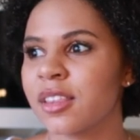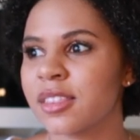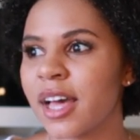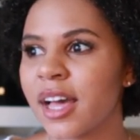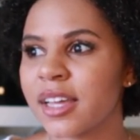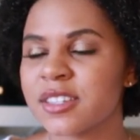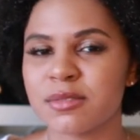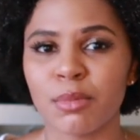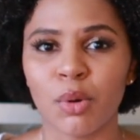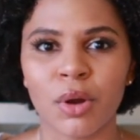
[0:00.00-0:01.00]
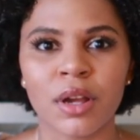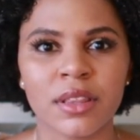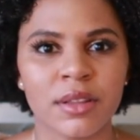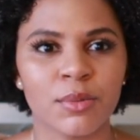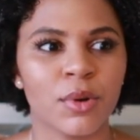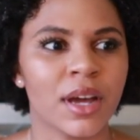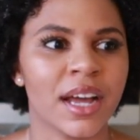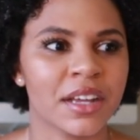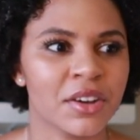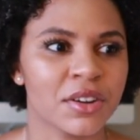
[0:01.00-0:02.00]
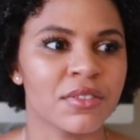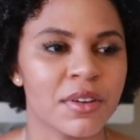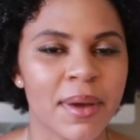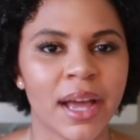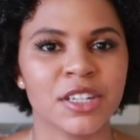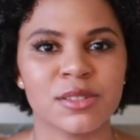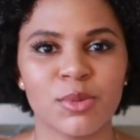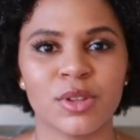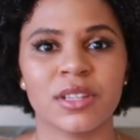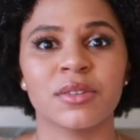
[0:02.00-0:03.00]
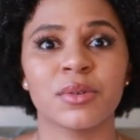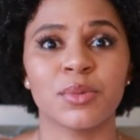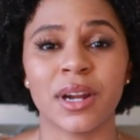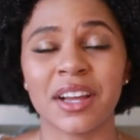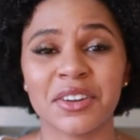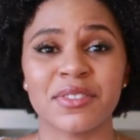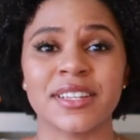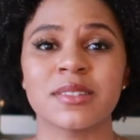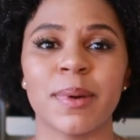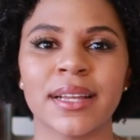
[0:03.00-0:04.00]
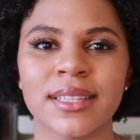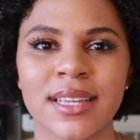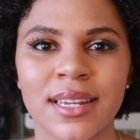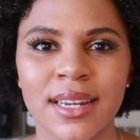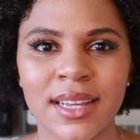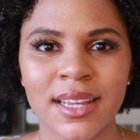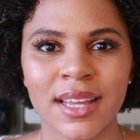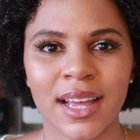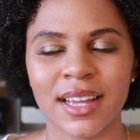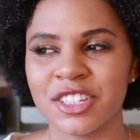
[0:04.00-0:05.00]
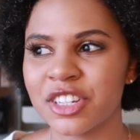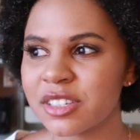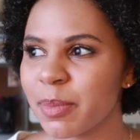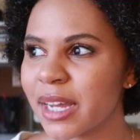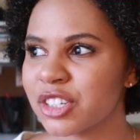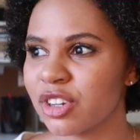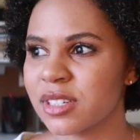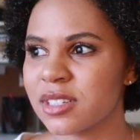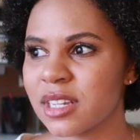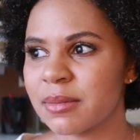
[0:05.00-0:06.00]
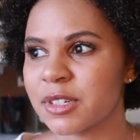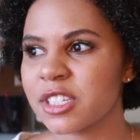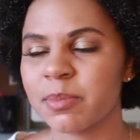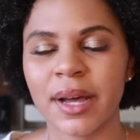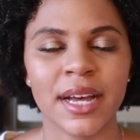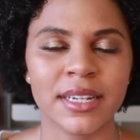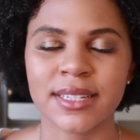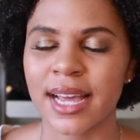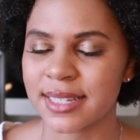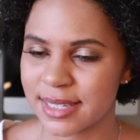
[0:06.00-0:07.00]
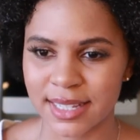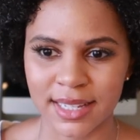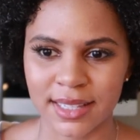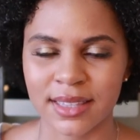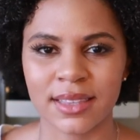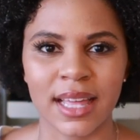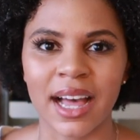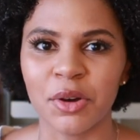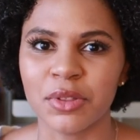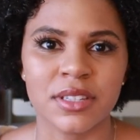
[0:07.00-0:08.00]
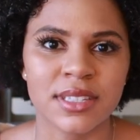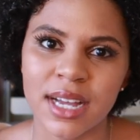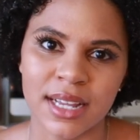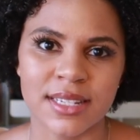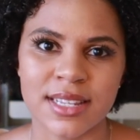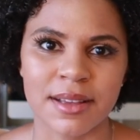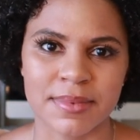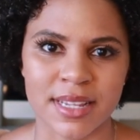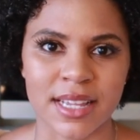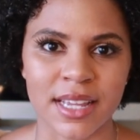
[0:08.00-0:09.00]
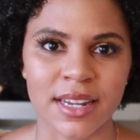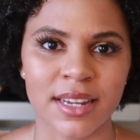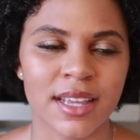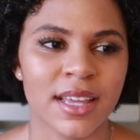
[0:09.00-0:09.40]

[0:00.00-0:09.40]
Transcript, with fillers: that is more than what I could have imagined, more than could, what I could have expected. just by trusting him, just by testing out this concept. And